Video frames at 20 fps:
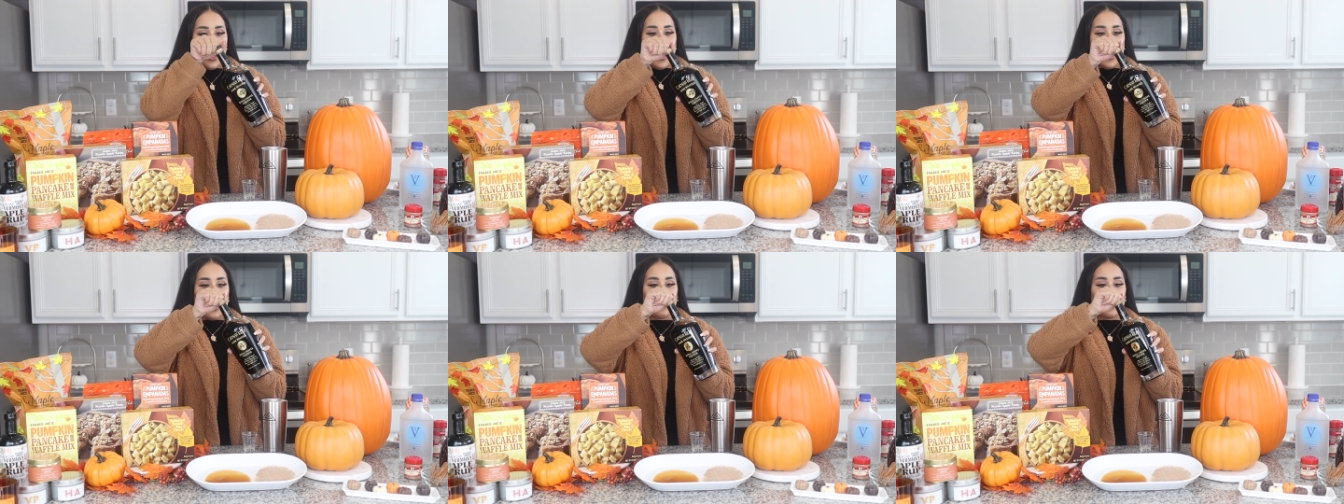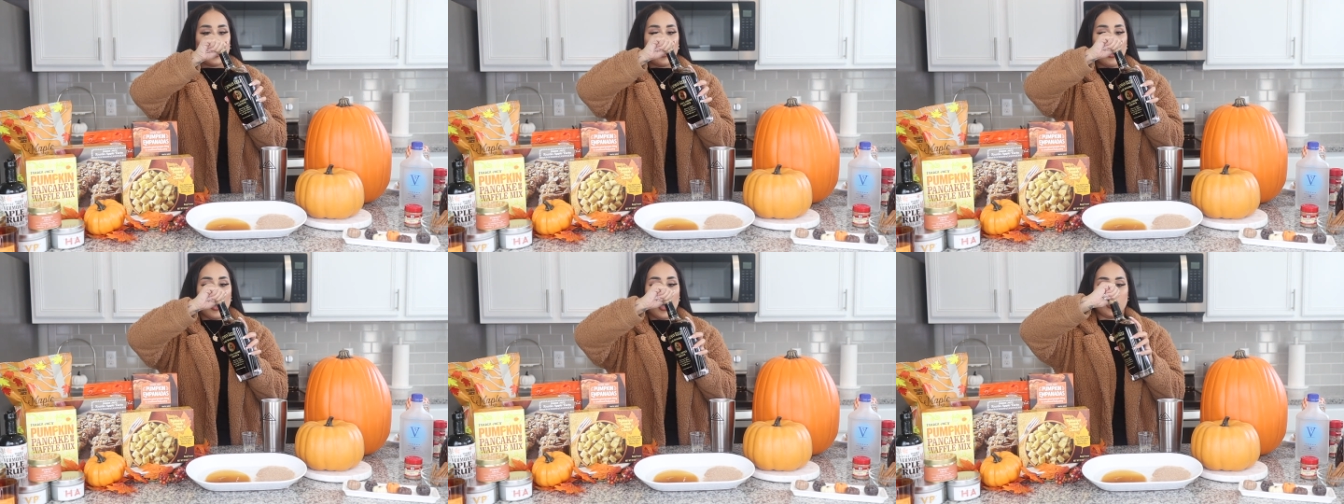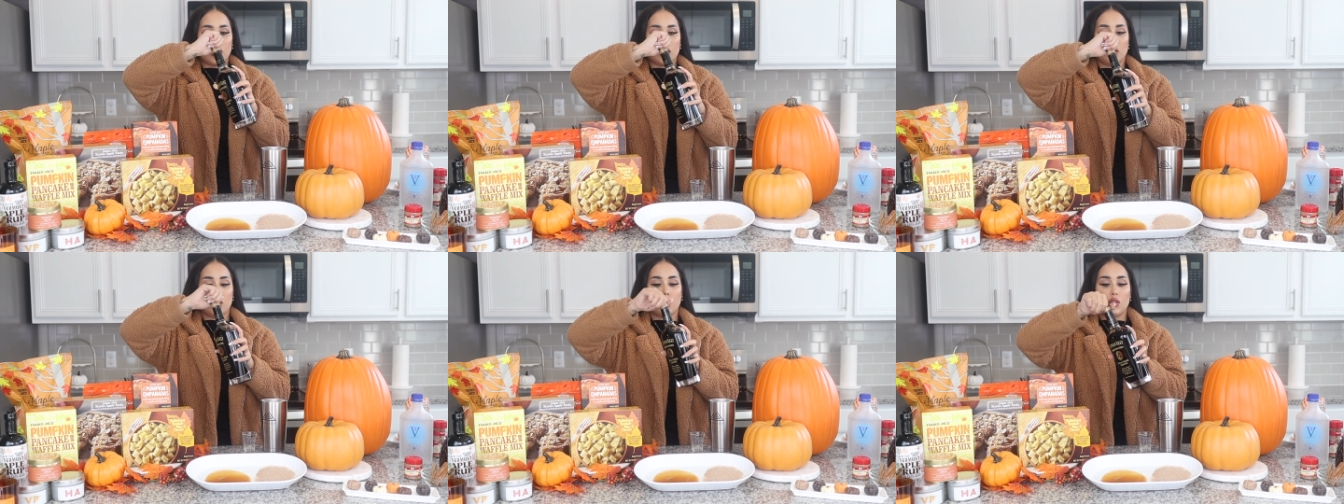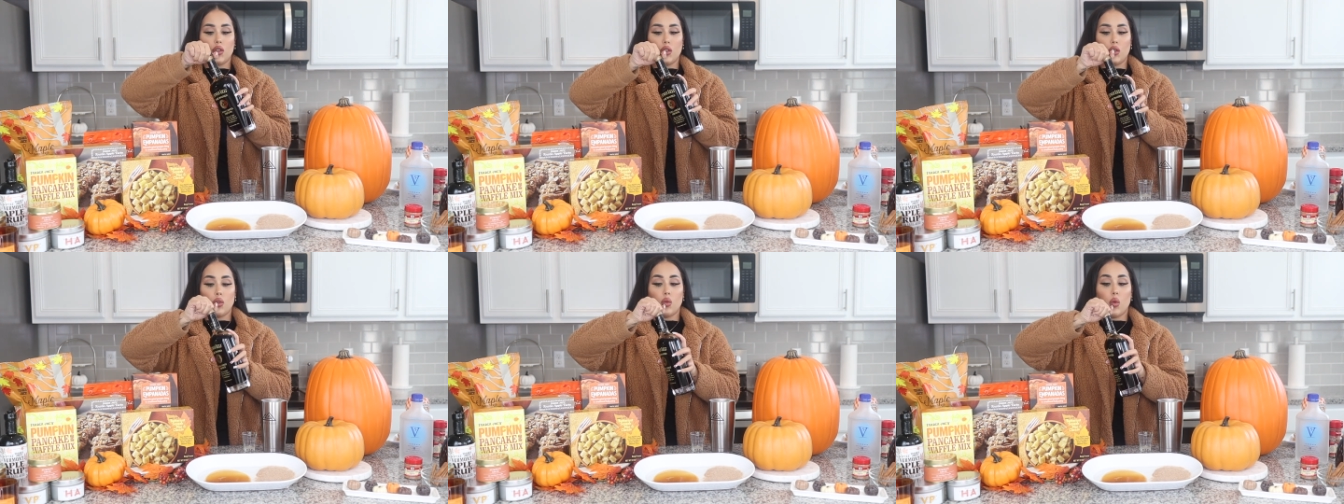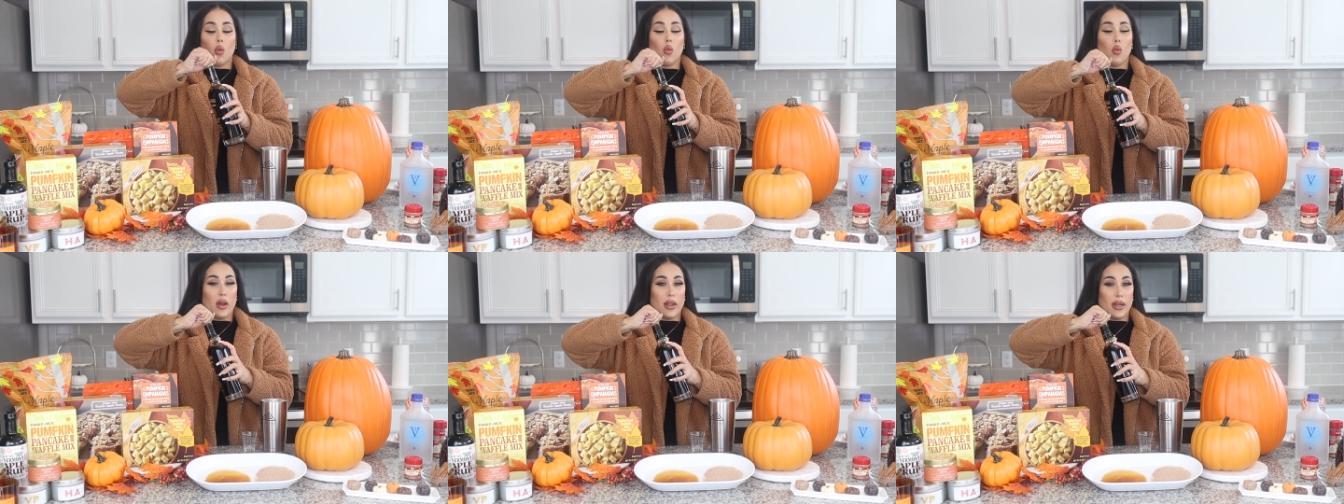and we're gonna also do
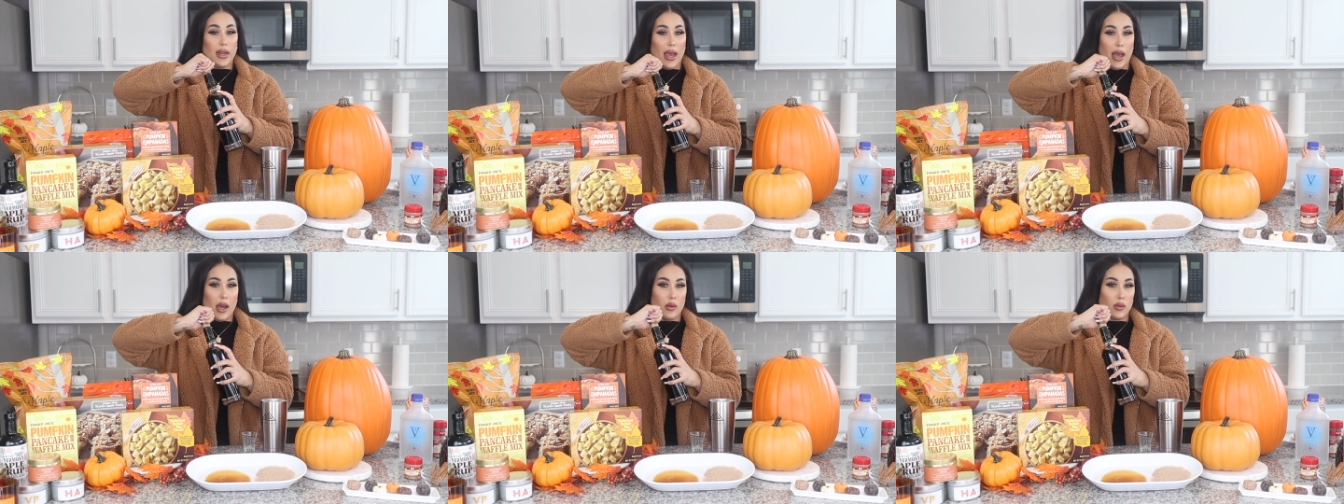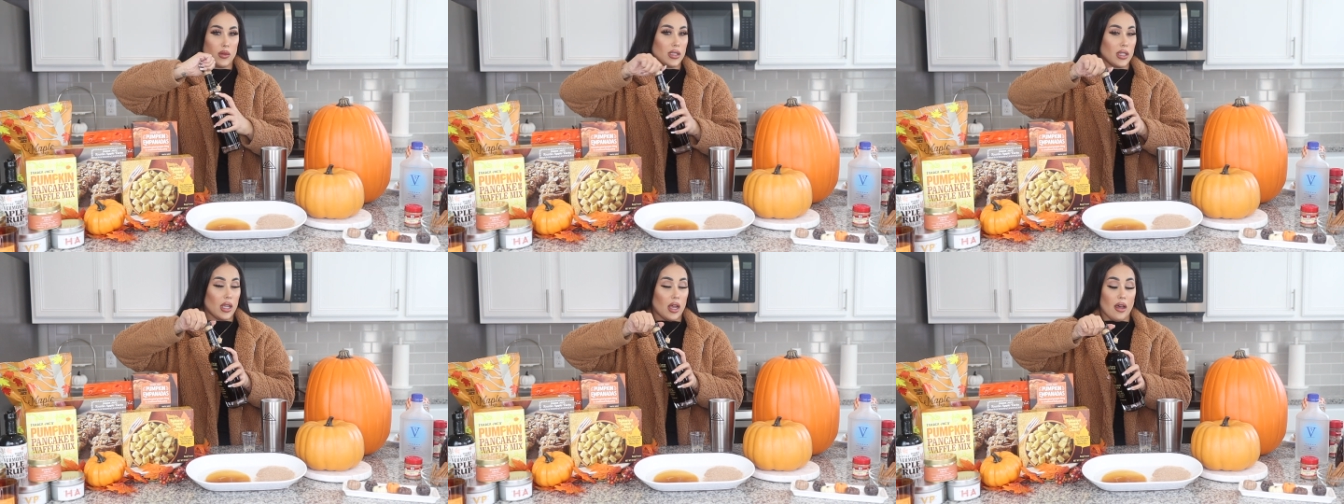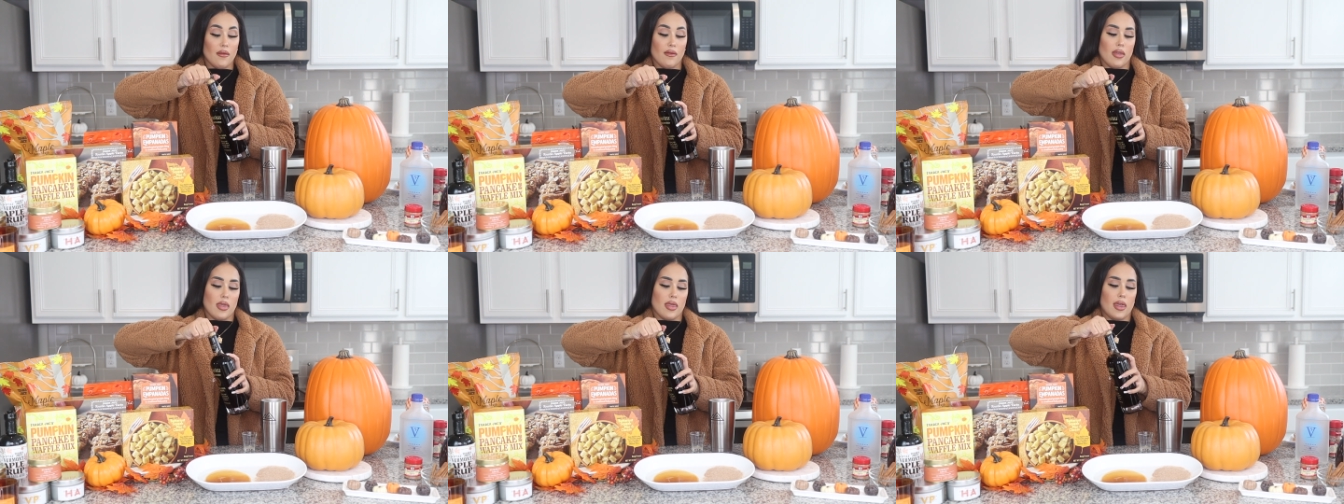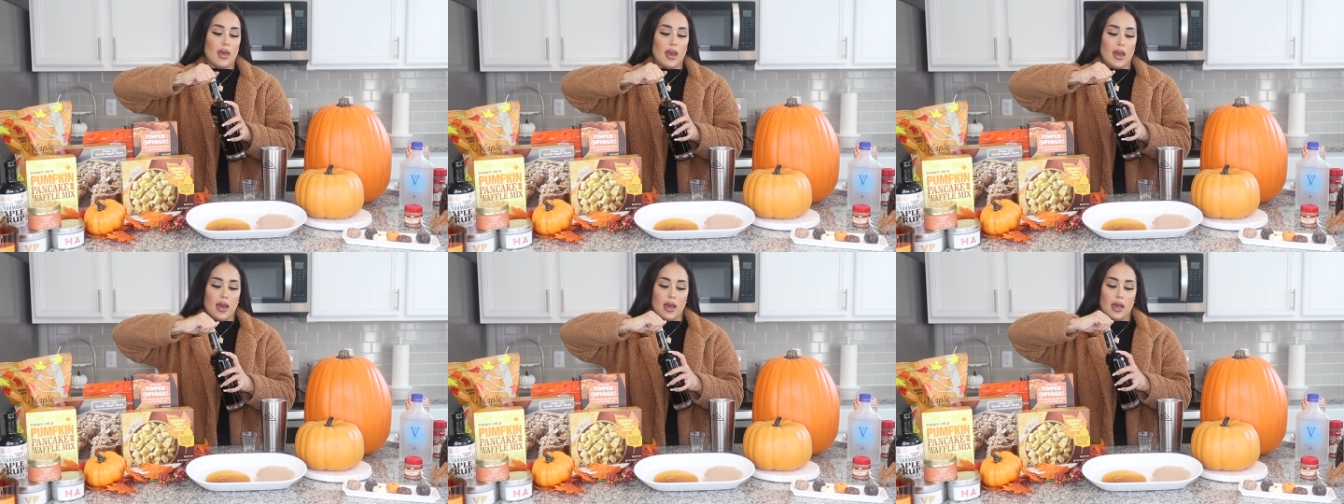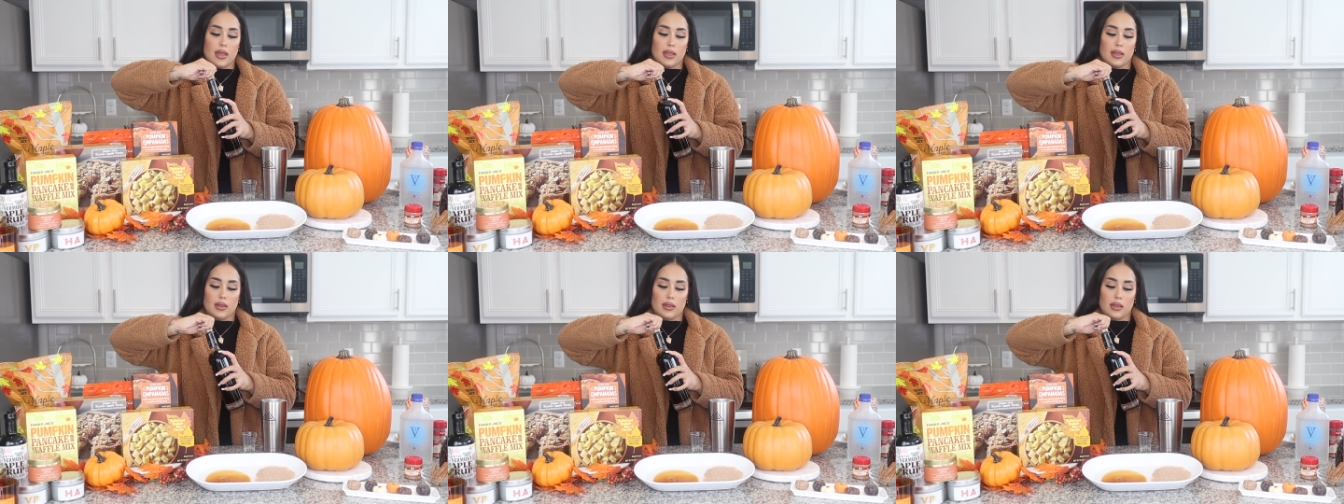one ounce of
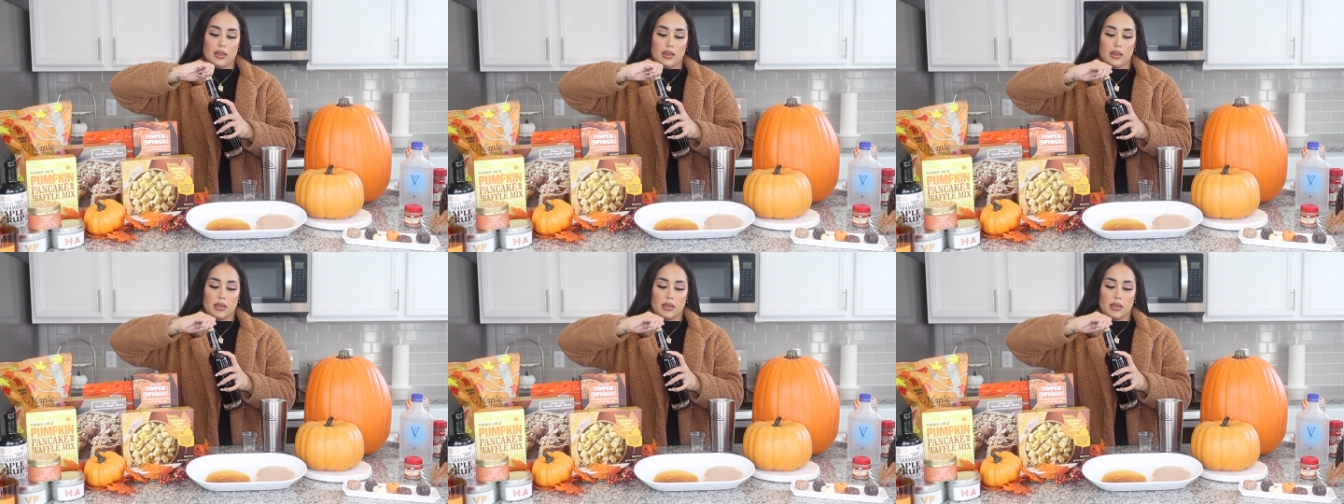that.